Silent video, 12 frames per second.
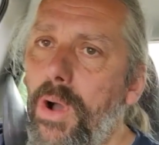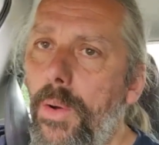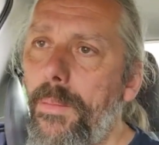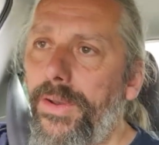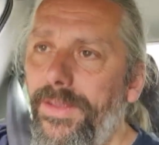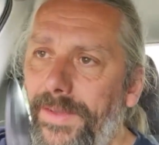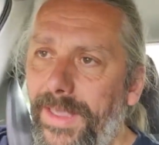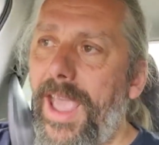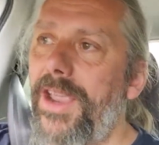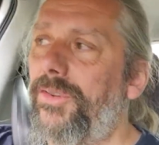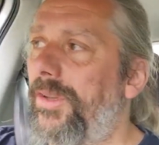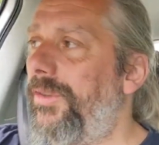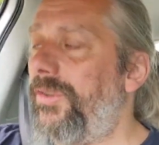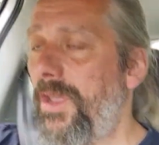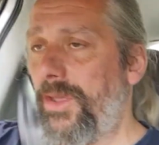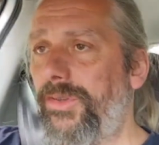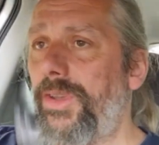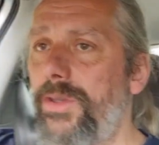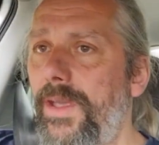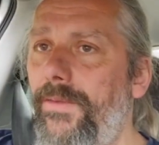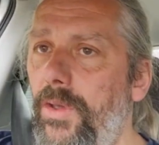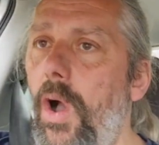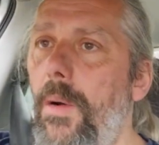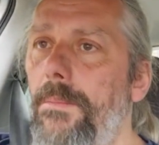more modifications, so
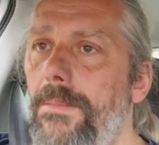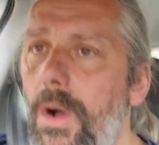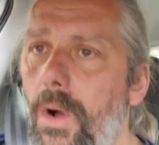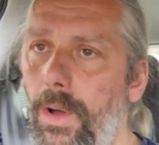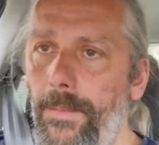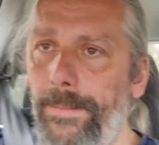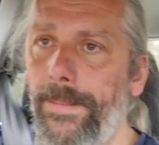you've got more.